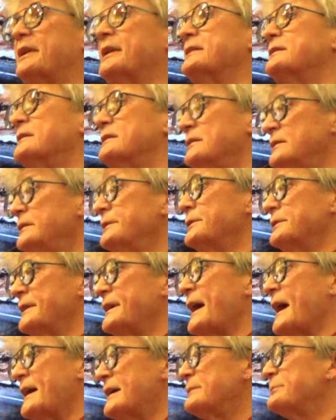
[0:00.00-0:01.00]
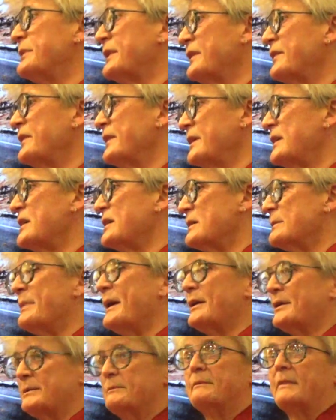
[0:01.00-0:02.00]
and clearly I had been thinking
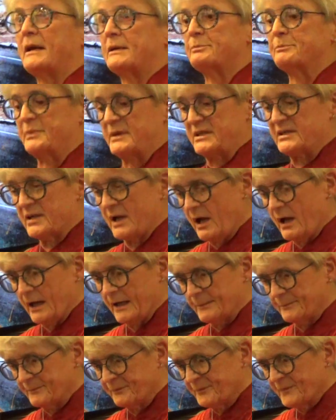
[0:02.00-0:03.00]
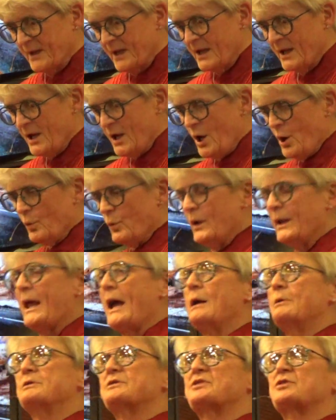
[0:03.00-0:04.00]
about it might be time. Well,
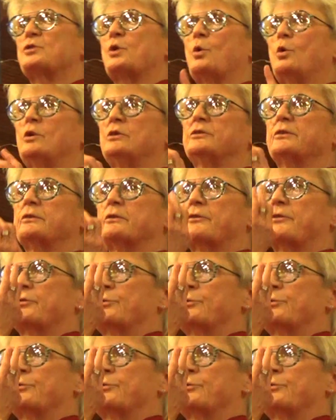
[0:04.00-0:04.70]
I was told